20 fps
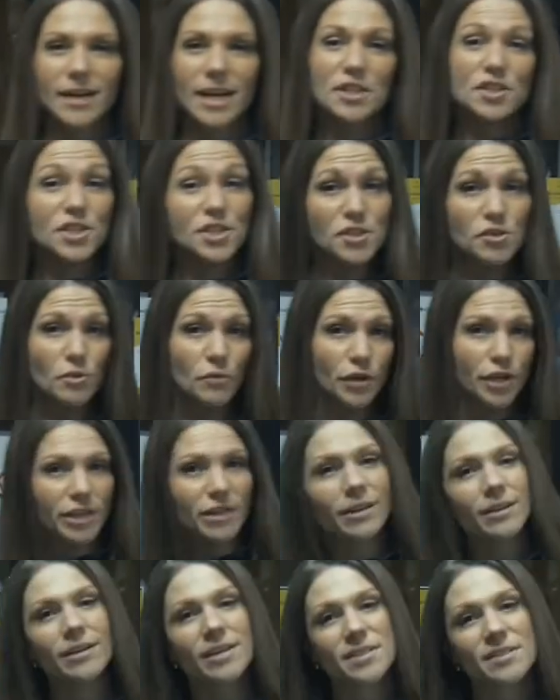And just over
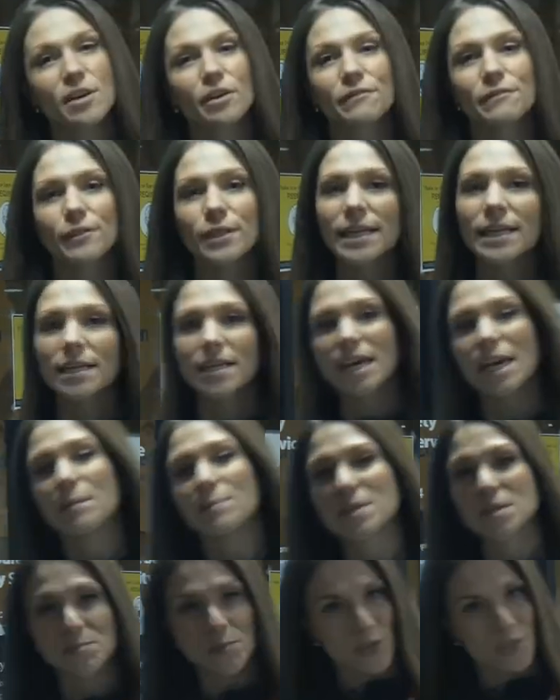here is our Follett
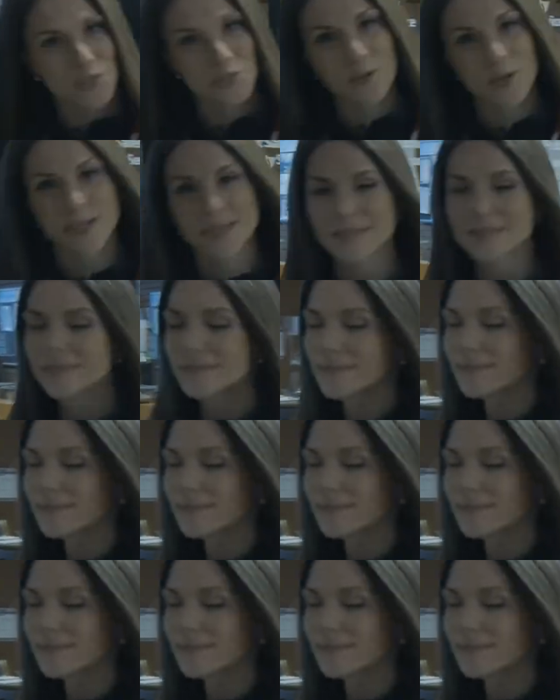Campus Bookstore.